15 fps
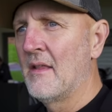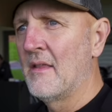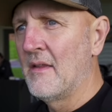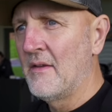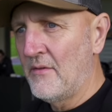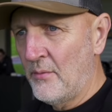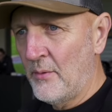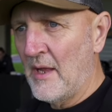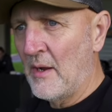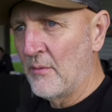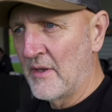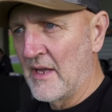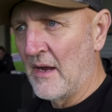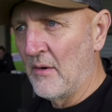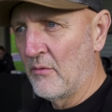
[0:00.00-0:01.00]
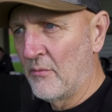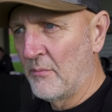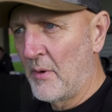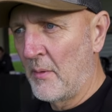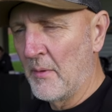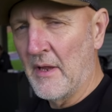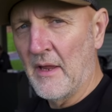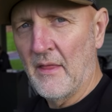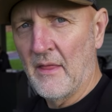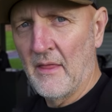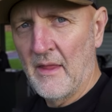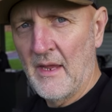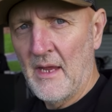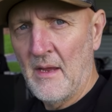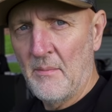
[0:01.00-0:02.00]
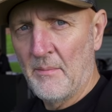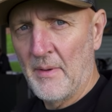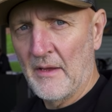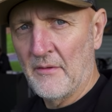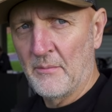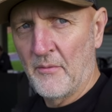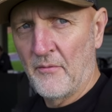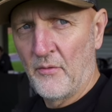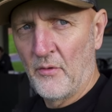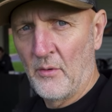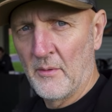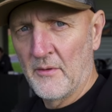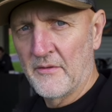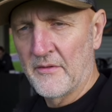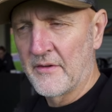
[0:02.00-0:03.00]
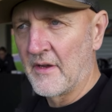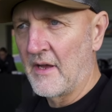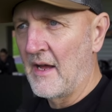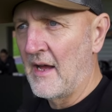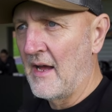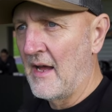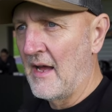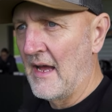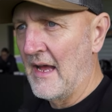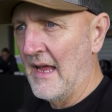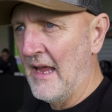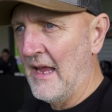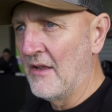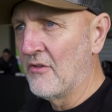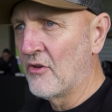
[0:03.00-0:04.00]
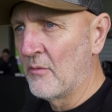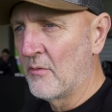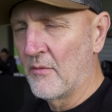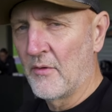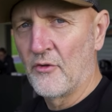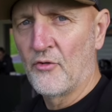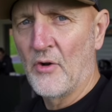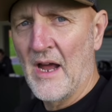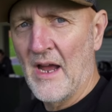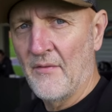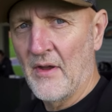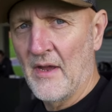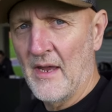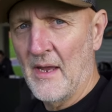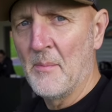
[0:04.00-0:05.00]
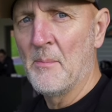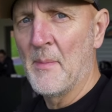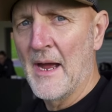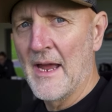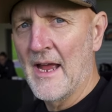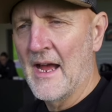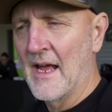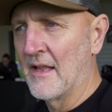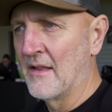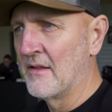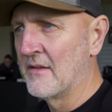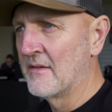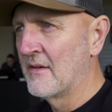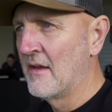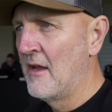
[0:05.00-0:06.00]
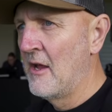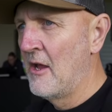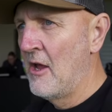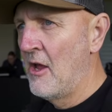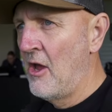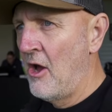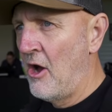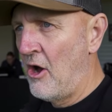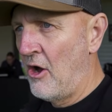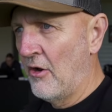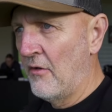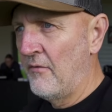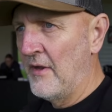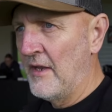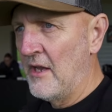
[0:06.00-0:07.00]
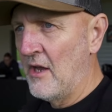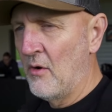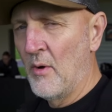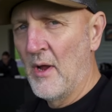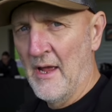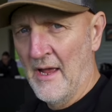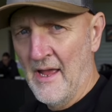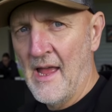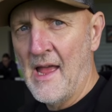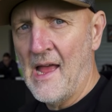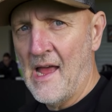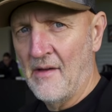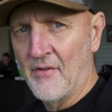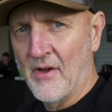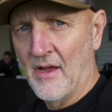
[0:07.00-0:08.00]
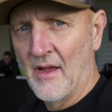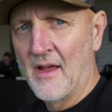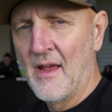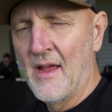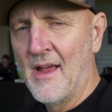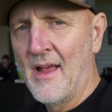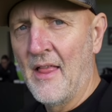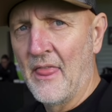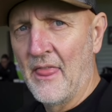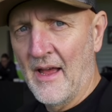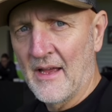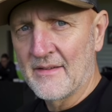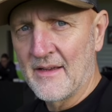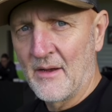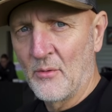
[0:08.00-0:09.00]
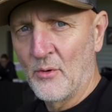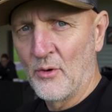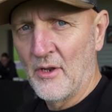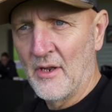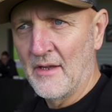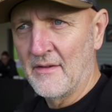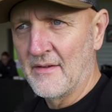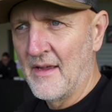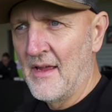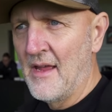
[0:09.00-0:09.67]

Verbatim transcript: This is without doubt probably the best performance in terms of a driver in my hands on a video ever. That's how good it is.